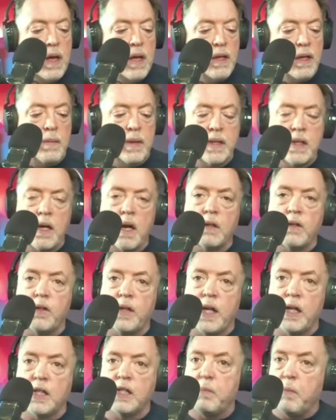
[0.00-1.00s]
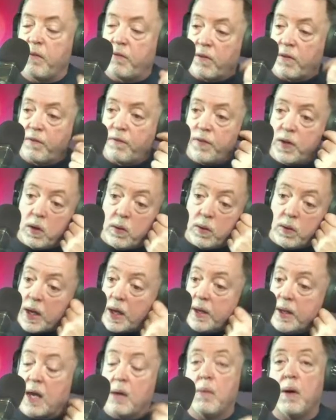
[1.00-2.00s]
Then my doctor tested me for flu, and I
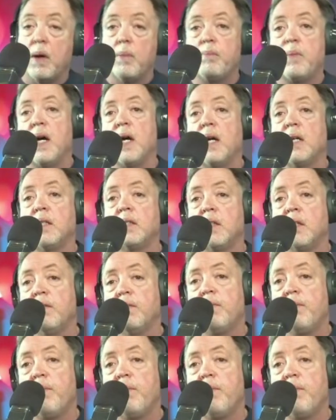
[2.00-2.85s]
came up positive.